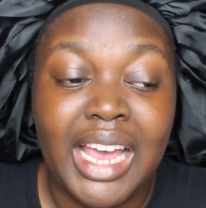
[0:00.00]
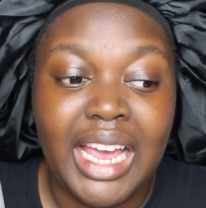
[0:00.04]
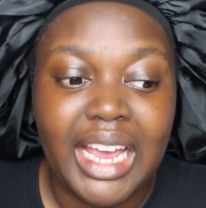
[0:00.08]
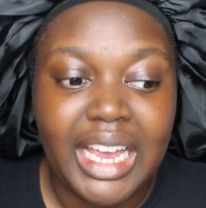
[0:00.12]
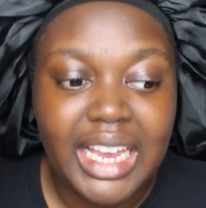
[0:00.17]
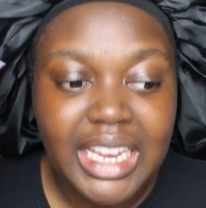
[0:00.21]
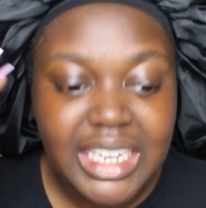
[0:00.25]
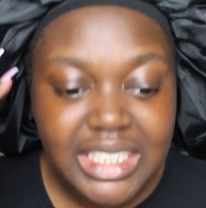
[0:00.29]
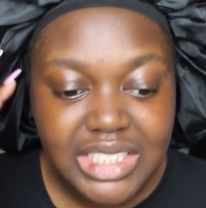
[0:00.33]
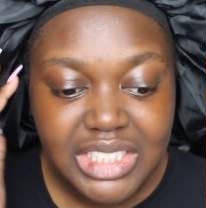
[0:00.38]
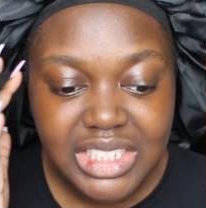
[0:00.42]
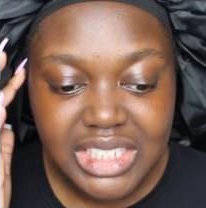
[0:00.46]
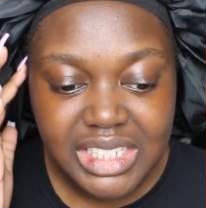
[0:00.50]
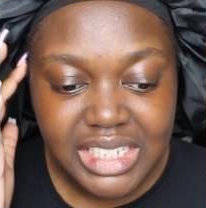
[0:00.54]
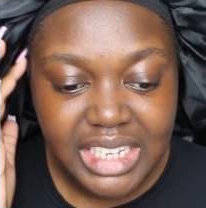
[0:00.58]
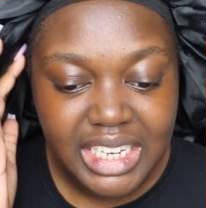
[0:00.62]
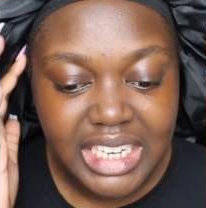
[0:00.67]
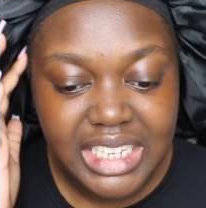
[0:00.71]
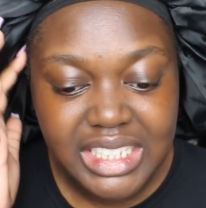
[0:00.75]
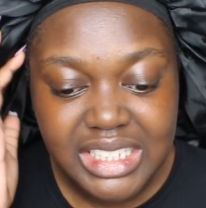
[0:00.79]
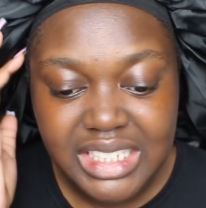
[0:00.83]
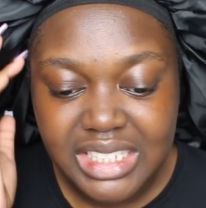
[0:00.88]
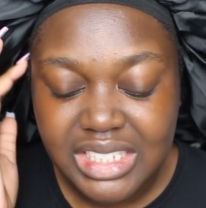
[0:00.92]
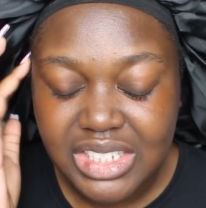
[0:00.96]
He just,
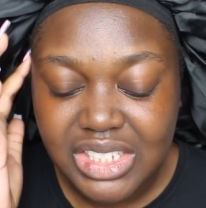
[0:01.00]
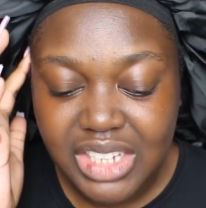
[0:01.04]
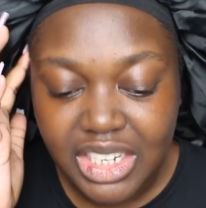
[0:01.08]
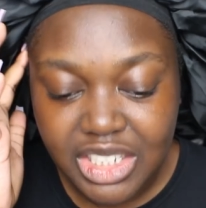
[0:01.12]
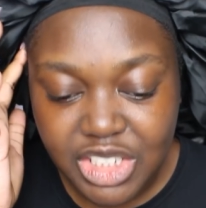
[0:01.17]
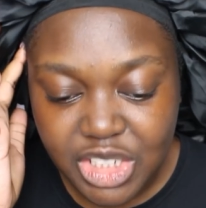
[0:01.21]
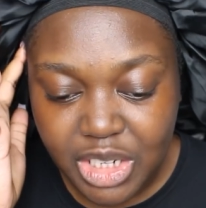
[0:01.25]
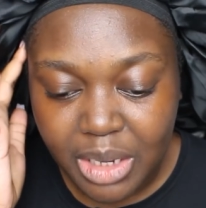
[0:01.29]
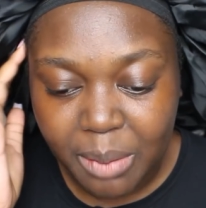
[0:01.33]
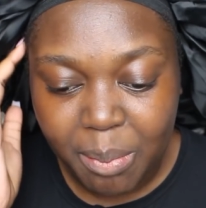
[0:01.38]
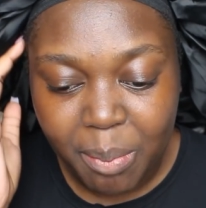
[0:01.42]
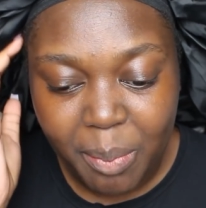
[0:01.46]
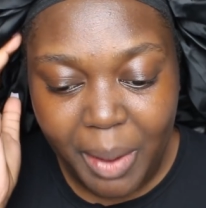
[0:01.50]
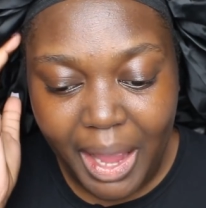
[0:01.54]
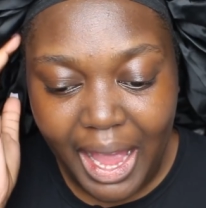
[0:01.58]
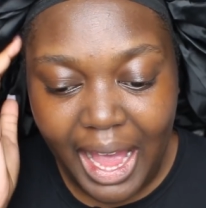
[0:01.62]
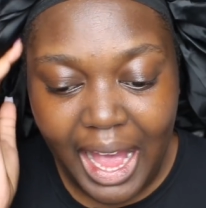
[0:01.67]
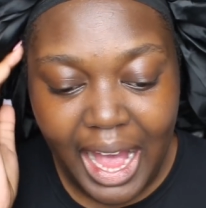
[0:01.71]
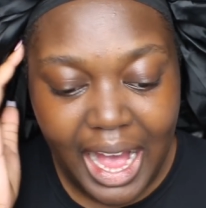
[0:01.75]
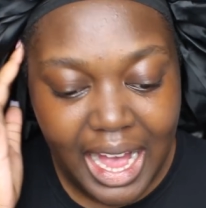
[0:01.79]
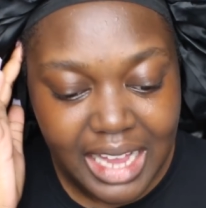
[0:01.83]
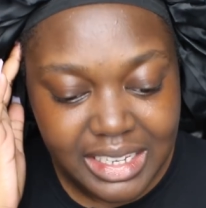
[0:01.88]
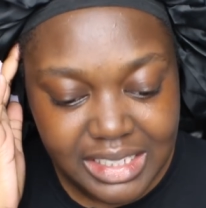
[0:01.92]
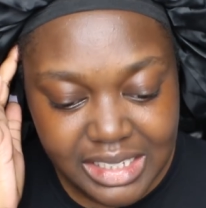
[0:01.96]
he's such a
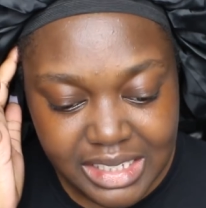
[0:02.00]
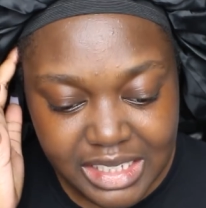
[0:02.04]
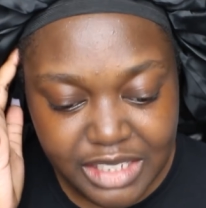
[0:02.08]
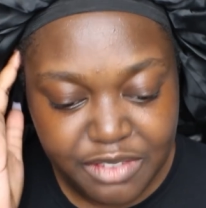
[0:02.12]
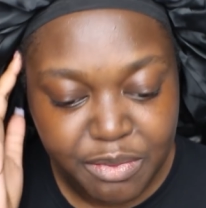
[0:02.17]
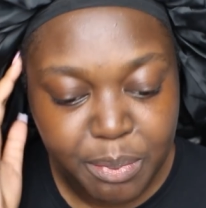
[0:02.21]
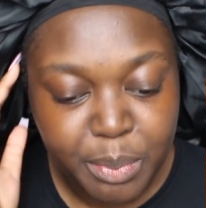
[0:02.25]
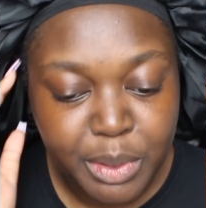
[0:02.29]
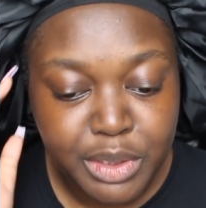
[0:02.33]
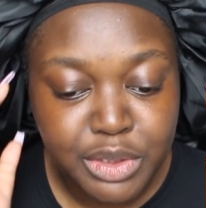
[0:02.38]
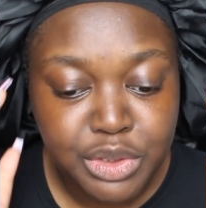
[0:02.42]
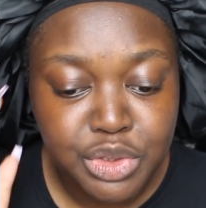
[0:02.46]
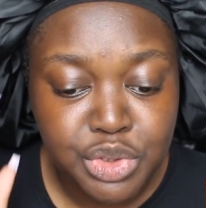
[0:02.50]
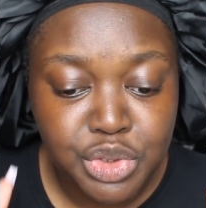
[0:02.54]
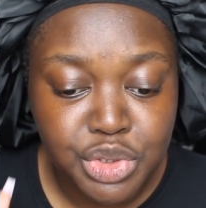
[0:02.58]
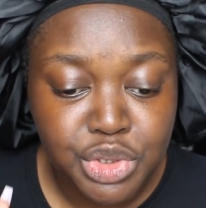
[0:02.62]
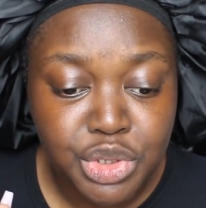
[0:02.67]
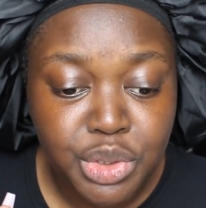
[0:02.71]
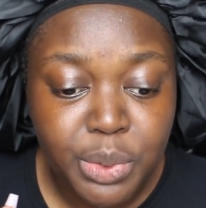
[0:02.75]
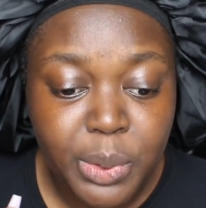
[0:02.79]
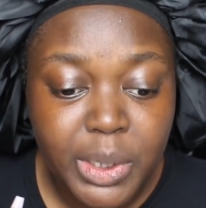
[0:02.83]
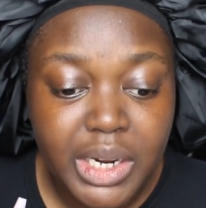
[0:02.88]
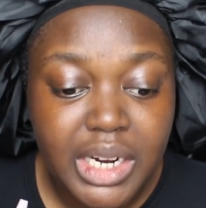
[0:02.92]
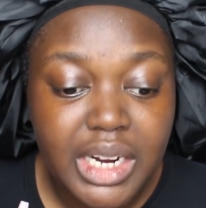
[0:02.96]
passive
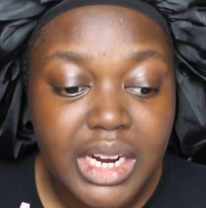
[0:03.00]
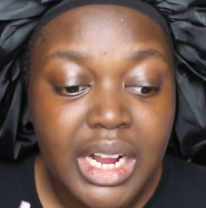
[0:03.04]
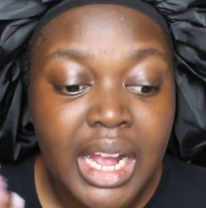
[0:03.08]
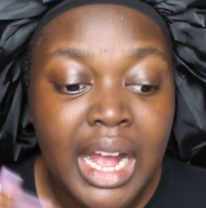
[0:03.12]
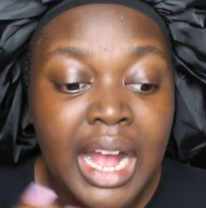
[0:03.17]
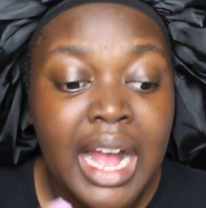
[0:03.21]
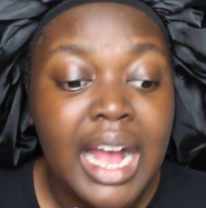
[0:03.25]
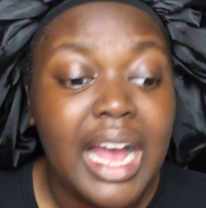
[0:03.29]
pursuer,